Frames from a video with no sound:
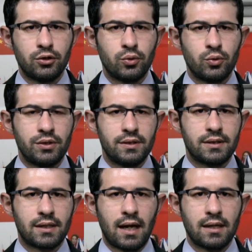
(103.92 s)
to
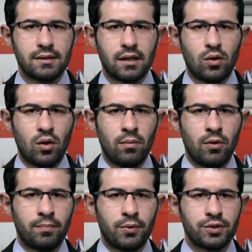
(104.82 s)
discuss a
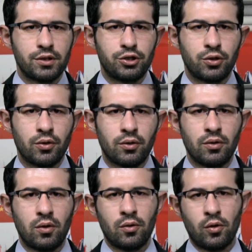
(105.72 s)
common position
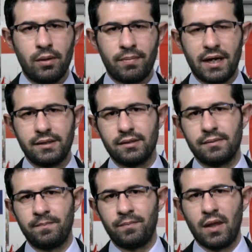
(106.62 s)
on oil
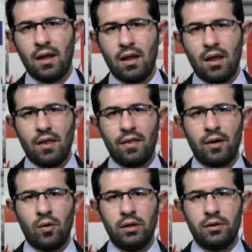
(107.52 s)
prices.
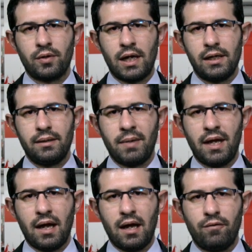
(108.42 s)
The oil rally
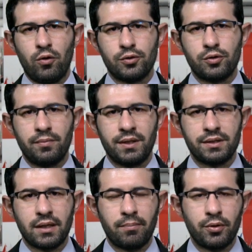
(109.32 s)
may have also
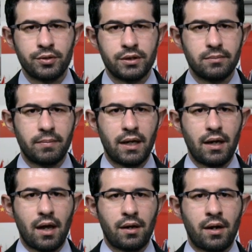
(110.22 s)
been supported by
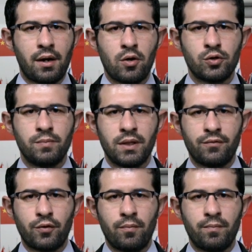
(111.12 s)
an
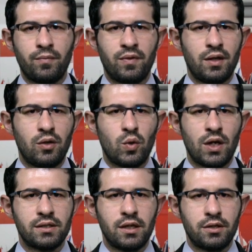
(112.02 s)
announcement from the
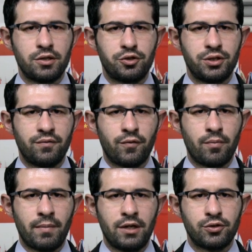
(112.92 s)
US Energy
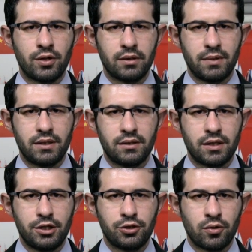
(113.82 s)
Information
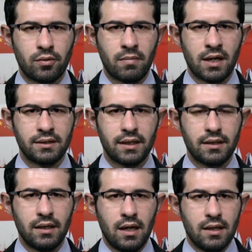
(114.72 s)
Administration on
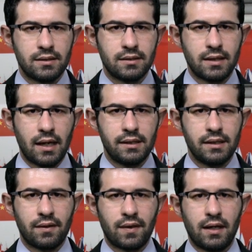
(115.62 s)
Monday,
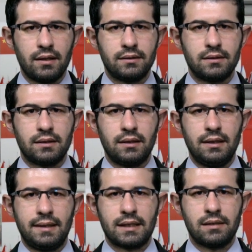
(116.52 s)
stating that
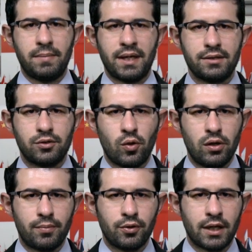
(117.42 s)
it expects
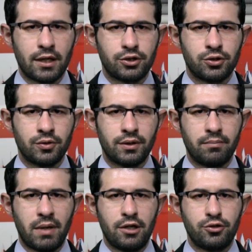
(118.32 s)
oil production
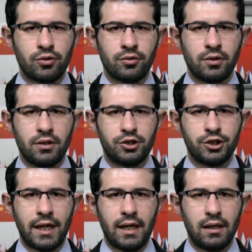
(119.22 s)
in major
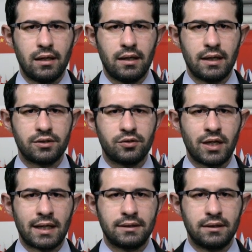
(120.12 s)
shale
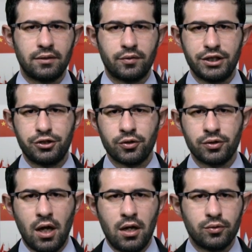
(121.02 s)
extracting
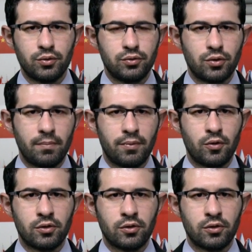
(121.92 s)
regions to drop